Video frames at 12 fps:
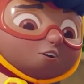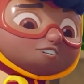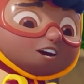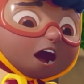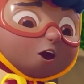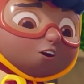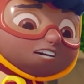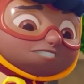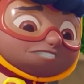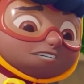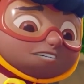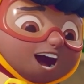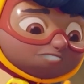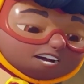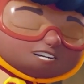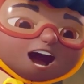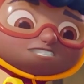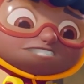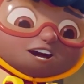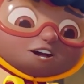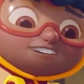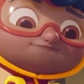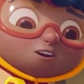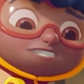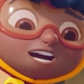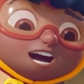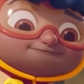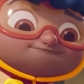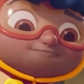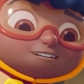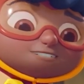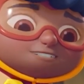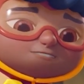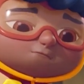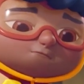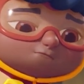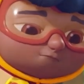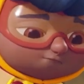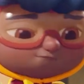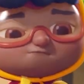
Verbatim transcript: with trowels? Tiny T-Rexes at the museum? Hmm,